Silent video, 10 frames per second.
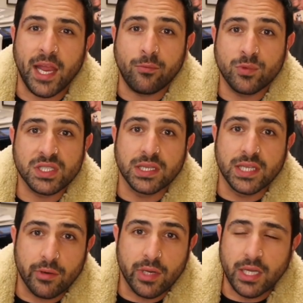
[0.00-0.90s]
It was
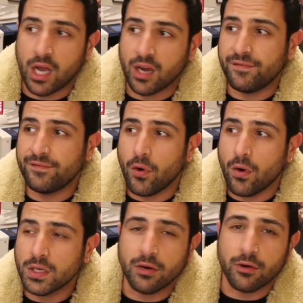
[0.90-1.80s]
literally like
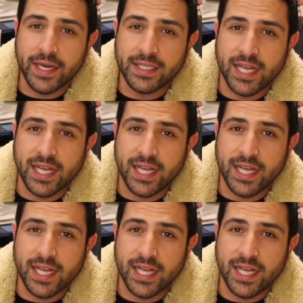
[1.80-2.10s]
4 degrees